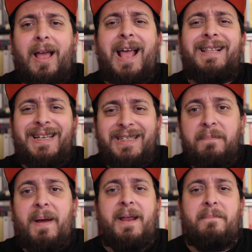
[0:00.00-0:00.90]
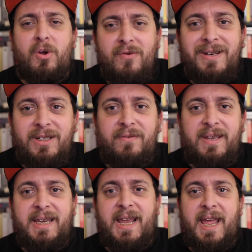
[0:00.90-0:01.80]
anticipated movies of
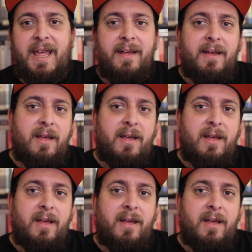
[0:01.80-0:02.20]
the year,